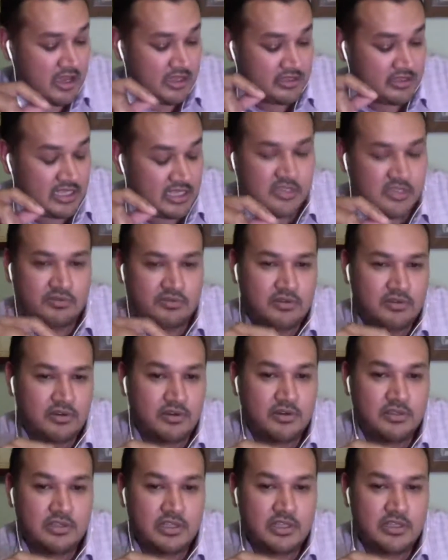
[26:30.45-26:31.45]
Thanks
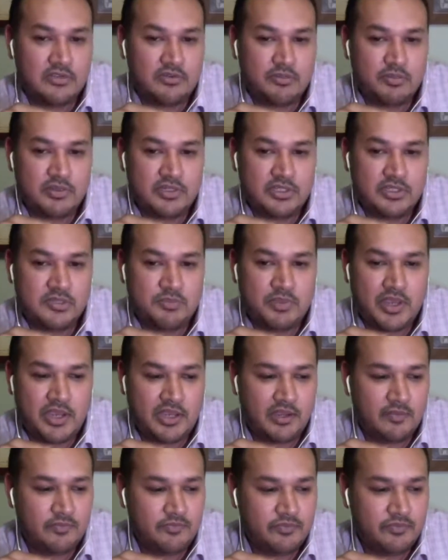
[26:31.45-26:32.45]
for
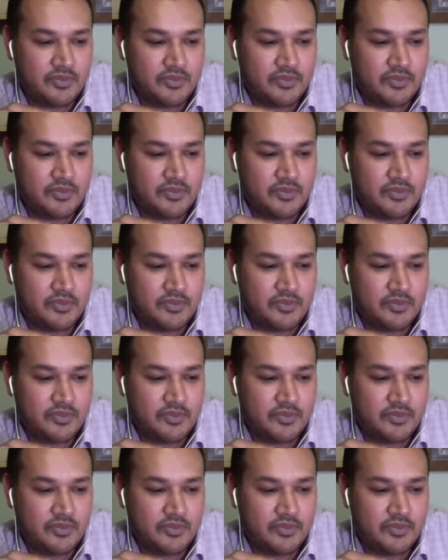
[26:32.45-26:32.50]
participating.